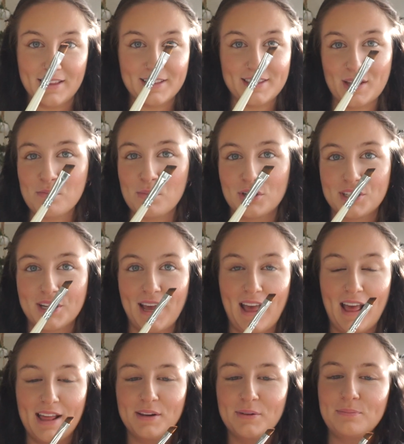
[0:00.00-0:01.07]
the same brush
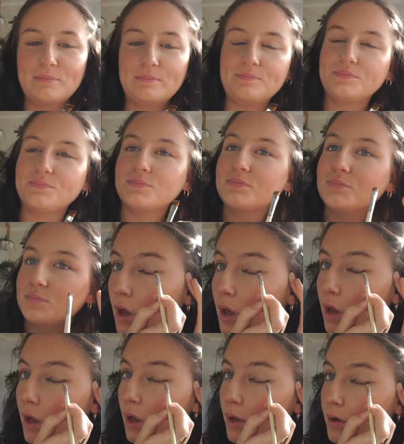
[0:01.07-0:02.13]
again
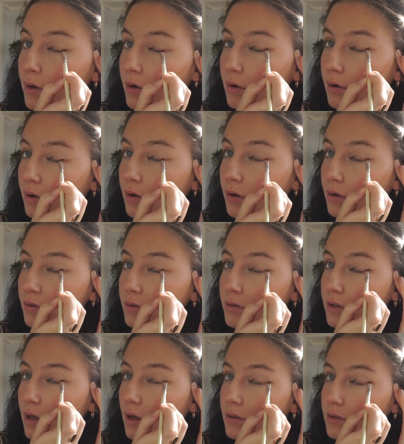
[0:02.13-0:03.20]
and
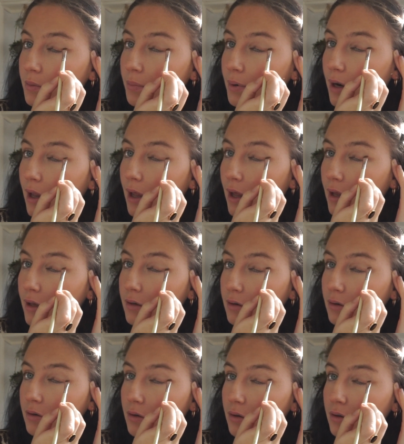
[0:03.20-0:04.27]
start to
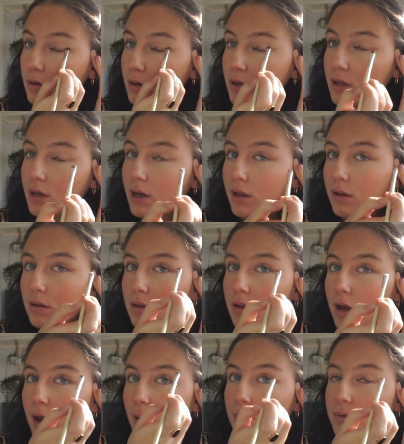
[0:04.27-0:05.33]
blend in little
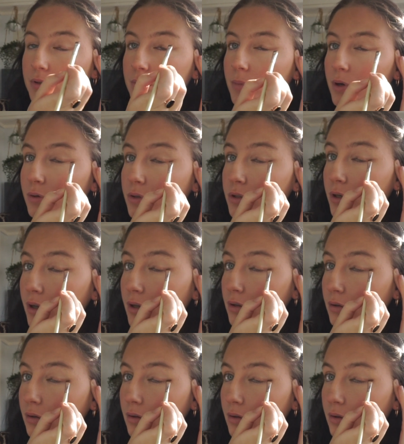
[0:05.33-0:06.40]
upwards
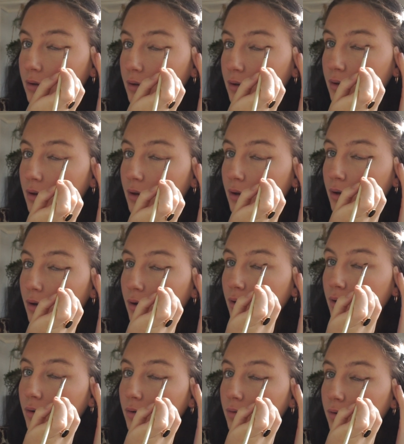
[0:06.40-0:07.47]
motions
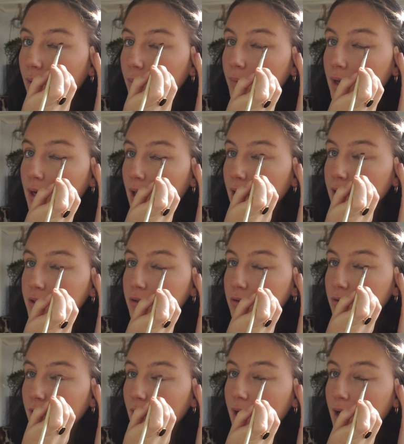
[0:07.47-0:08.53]
from the line you
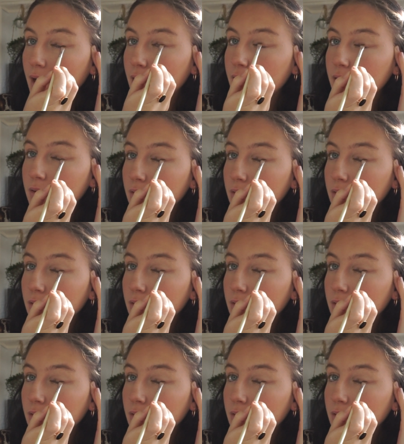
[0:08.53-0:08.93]
created.